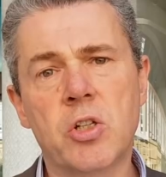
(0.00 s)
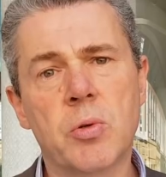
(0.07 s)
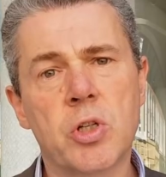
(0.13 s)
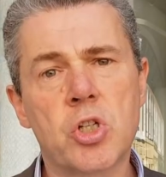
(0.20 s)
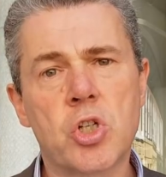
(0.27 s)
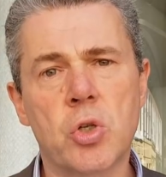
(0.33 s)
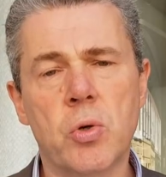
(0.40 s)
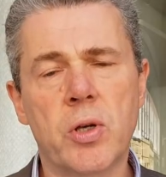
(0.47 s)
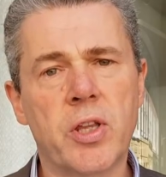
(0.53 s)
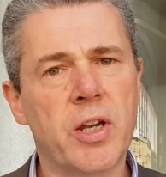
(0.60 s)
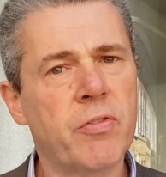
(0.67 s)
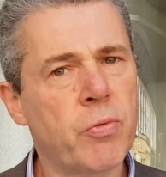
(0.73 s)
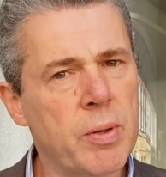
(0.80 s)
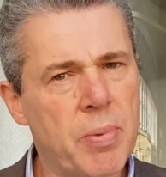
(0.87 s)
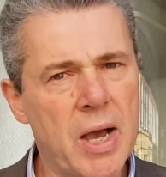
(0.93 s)
to ensure that
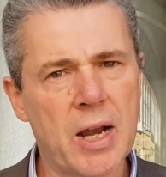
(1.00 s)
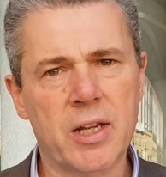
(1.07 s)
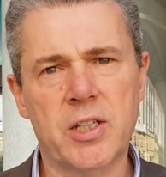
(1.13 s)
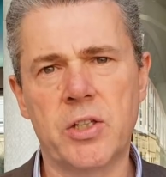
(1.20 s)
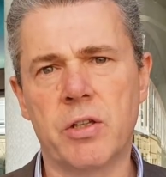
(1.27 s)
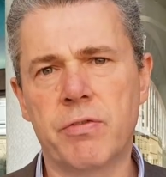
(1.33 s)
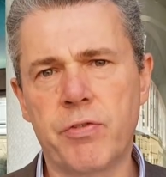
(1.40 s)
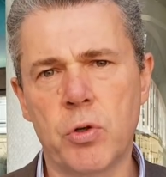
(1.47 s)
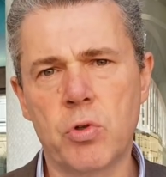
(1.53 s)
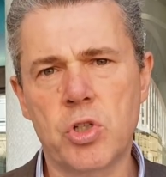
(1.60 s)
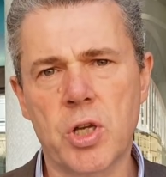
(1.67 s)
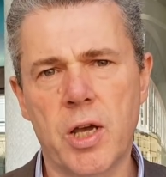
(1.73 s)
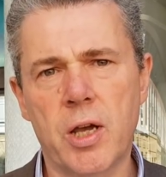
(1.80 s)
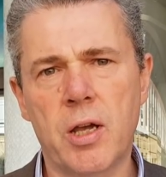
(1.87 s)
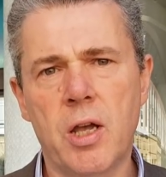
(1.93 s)
if we ballot in the
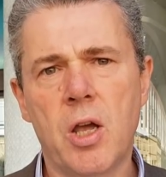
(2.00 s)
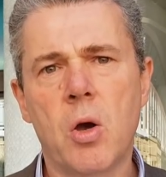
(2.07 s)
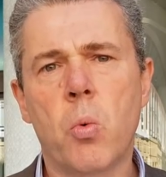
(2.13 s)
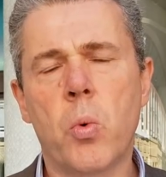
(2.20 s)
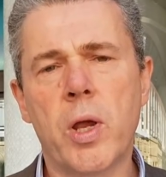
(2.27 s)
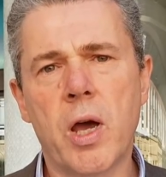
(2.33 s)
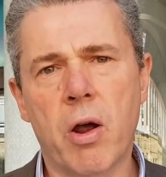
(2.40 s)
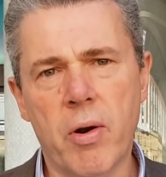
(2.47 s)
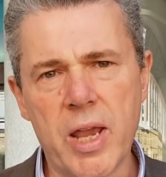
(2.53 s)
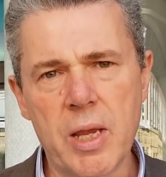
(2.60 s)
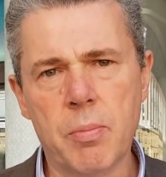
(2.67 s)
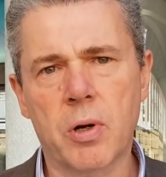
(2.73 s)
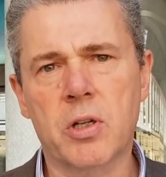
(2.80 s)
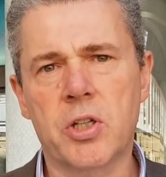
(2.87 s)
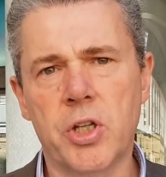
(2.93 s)
future, we are
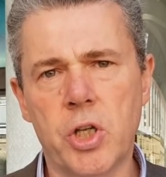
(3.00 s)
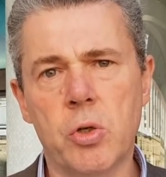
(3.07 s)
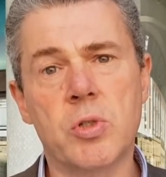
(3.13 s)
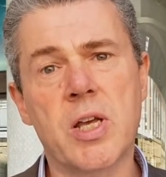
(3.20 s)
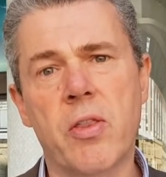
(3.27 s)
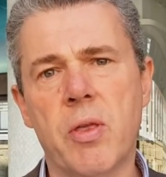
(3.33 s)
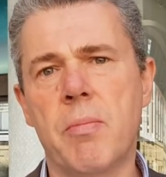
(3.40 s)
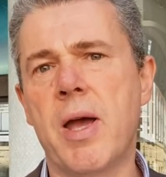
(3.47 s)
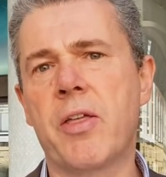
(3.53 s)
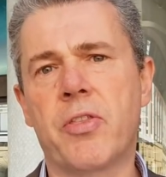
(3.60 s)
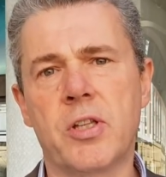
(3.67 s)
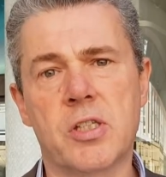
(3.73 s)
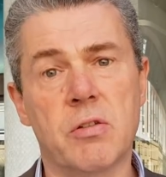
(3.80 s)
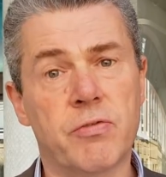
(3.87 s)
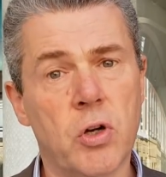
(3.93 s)
able to use other
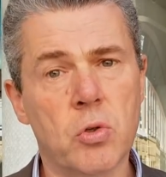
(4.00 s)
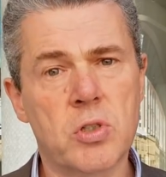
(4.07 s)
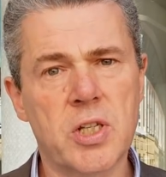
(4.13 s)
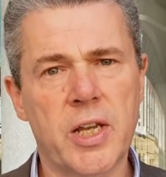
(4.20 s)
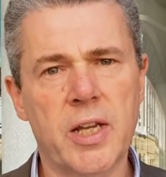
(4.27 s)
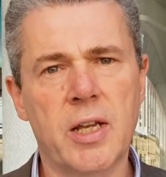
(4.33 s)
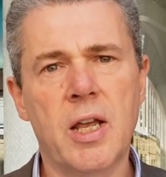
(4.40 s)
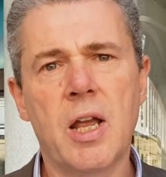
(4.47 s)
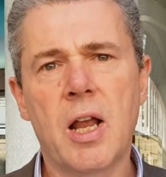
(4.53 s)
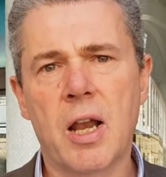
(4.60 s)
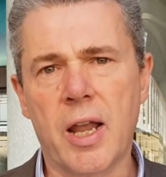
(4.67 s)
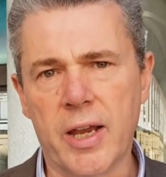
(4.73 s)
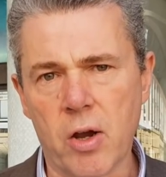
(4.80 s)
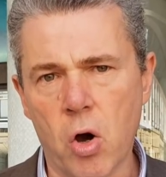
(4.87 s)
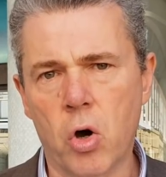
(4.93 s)
methods of voting
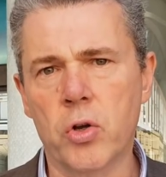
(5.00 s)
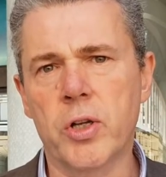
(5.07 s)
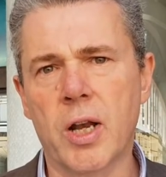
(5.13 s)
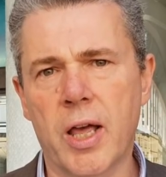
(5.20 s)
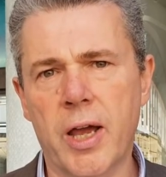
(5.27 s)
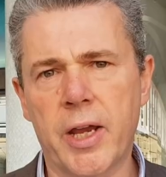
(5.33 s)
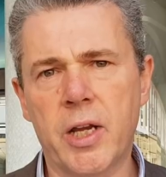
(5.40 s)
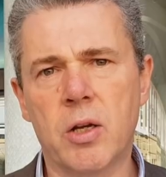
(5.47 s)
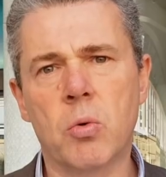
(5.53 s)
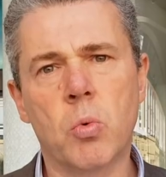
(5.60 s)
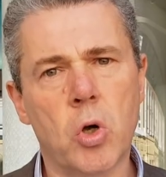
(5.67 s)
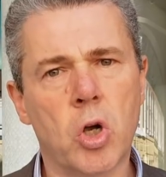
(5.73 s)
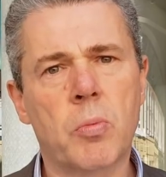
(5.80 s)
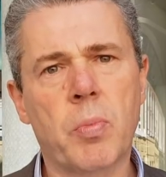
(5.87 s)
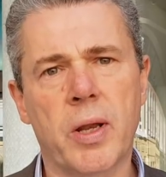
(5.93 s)
like online,
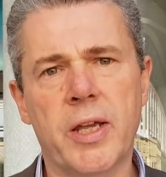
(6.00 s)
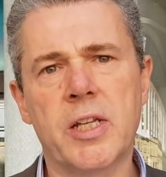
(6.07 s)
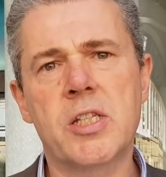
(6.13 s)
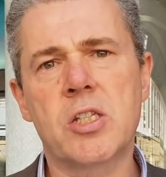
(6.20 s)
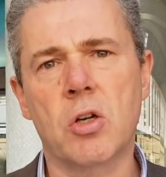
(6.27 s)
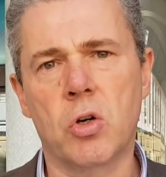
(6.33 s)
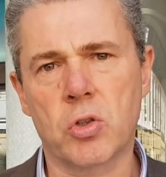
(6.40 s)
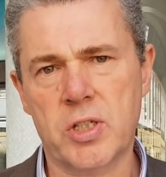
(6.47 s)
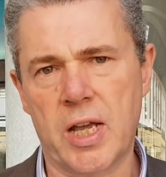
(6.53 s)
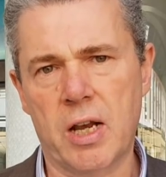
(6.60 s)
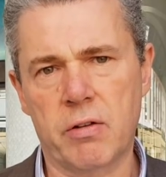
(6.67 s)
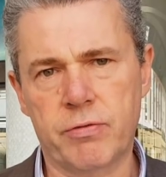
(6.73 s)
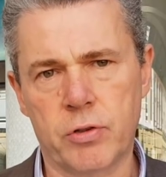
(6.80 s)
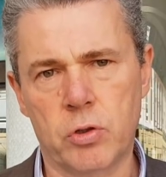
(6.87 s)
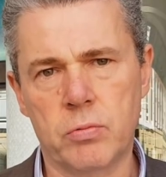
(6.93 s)
workplace or
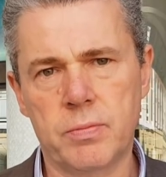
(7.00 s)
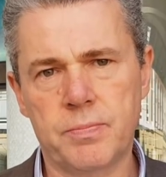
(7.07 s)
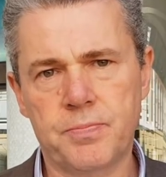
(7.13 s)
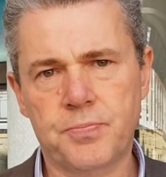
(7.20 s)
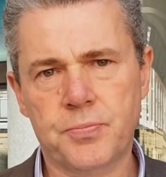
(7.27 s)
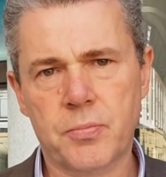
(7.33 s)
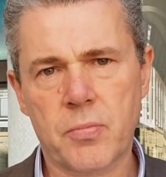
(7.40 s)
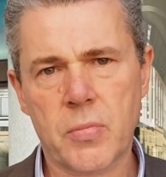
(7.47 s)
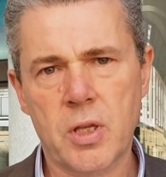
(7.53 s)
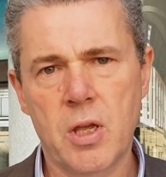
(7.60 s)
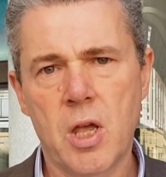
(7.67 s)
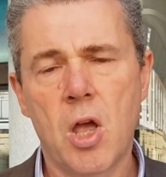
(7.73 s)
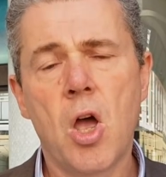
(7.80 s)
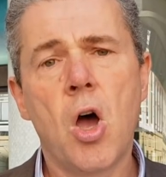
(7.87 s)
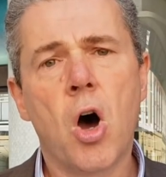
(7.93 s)
telephone.
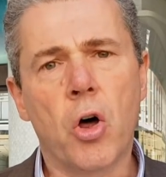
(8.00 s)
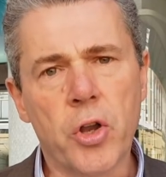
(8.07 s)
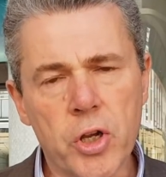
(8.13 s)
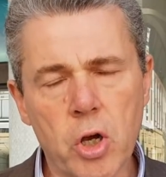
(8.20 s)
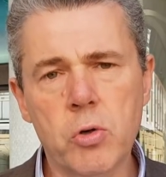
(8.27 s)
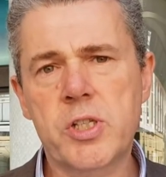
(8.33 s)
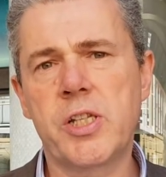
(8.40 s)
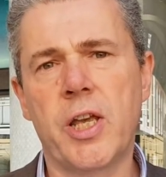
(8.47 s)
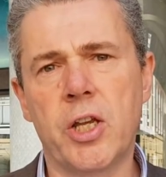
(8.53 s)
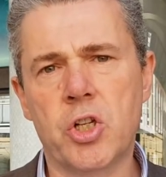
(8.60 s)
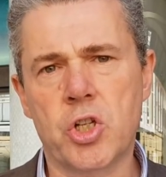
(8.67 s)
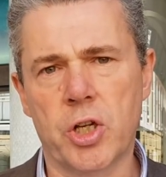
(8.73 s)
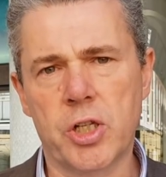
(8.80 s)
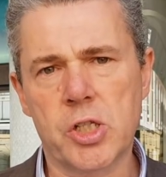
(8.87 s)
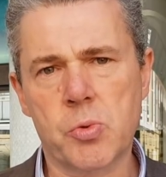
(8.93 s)
On
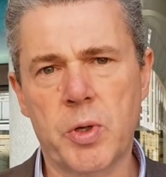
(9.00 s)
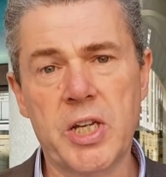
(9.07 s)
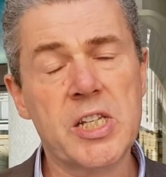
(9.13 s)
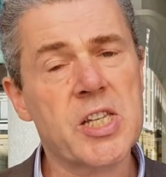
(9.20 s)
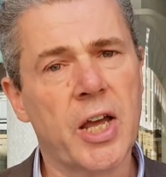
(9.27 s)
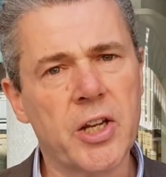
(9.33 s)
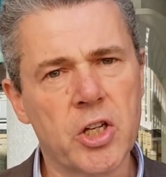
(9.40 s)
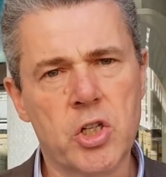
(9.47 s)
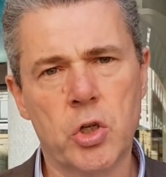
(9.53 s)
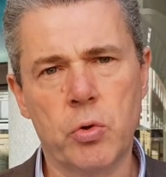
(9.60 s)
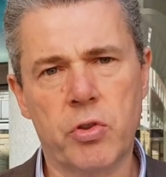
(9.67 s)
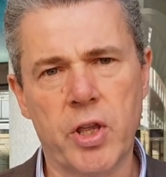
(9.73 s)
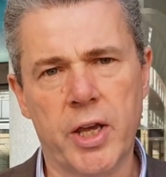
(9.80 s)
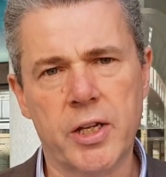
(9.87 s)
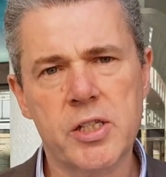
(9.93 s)
negotiations, we decided two
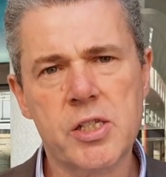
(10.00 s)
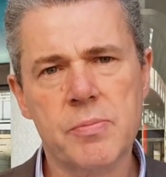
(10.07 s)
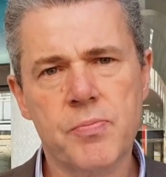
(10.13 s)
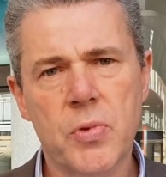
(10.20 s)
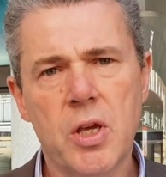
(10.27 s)
things.